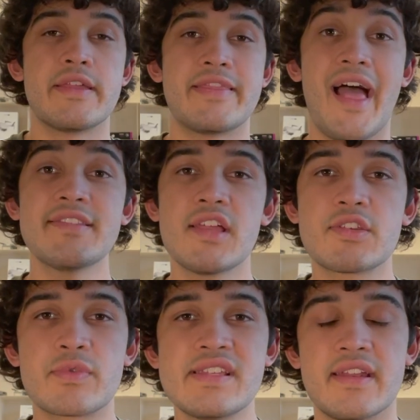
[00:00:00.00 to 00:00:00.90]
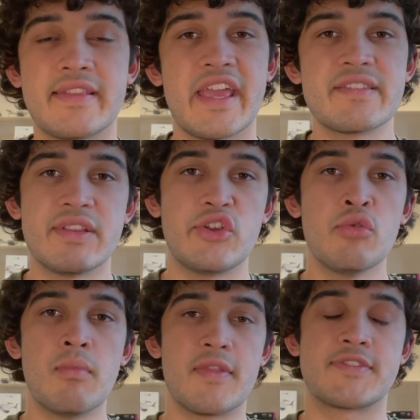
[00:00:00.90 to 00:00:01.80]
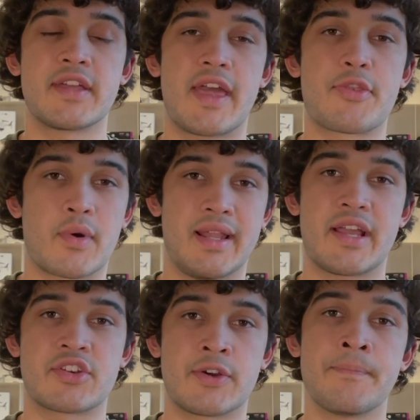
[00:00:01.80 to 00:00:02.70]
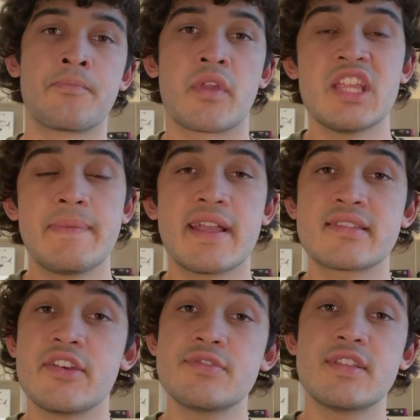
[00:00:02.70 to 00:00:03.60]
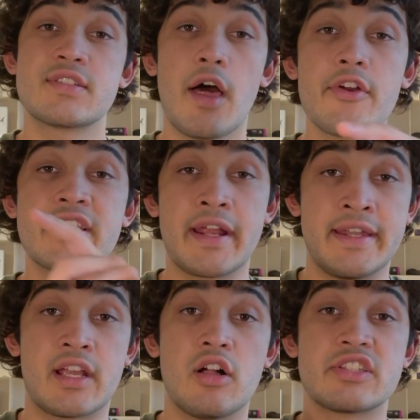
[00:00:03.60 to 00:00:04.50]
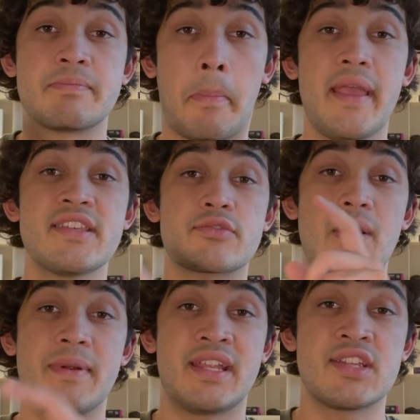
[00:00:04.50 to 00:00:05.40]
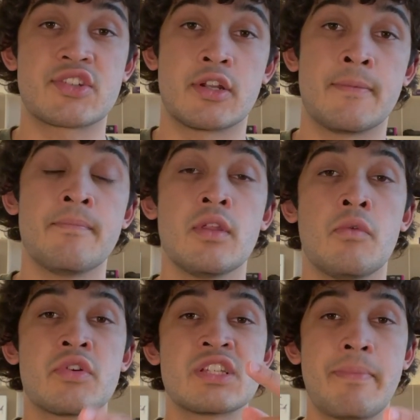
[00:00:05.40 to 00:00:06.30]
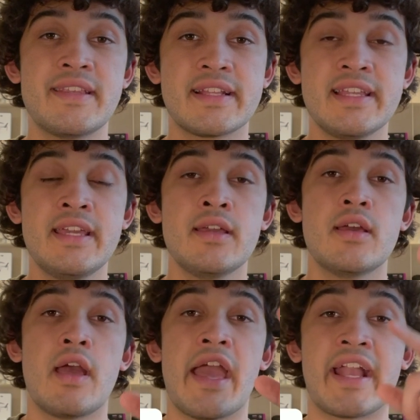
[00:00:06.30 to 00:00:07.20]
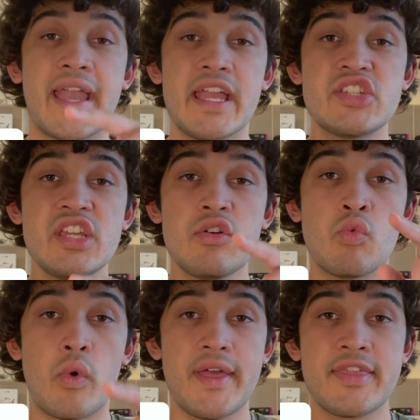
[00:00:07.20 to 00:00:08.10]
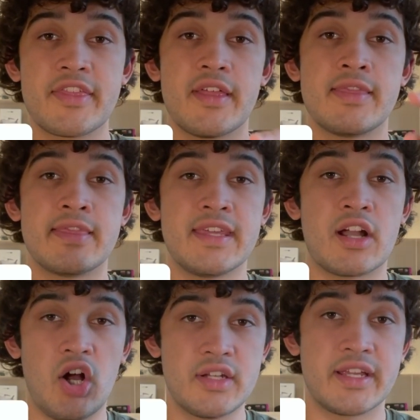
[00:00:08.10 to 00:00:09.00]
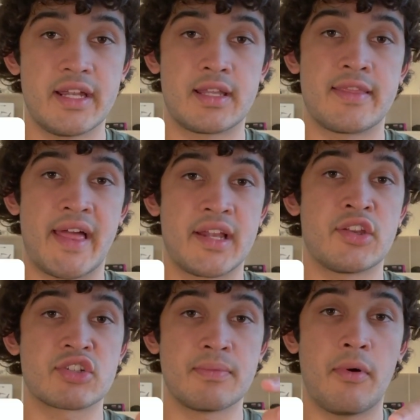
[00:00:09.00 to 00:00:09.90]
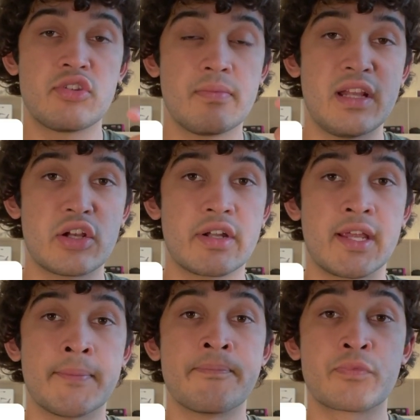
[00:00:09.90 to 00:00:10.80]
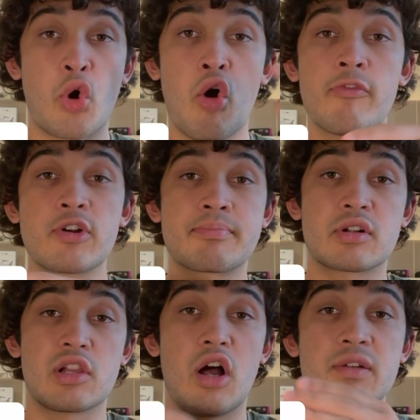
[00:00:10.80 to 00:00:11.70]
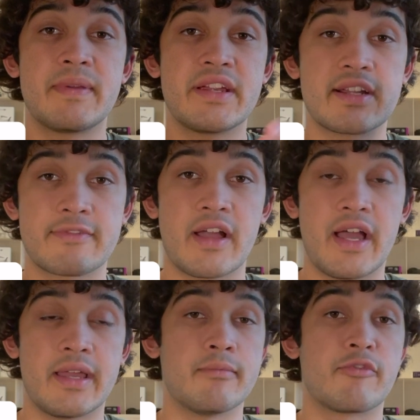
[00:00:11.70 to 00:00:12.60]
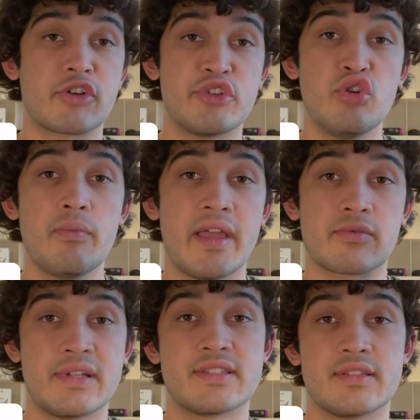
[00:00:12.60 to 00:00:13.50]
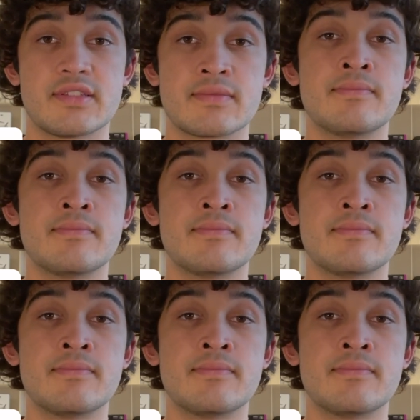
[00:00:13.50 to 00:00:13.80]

that's not the reason it takes me 2 months to get through a lecture. It's because I use this other technique called spaced repetition, which is basically engaging with the content that you're supposed to be learning over a prolonged period of time for two main reasons.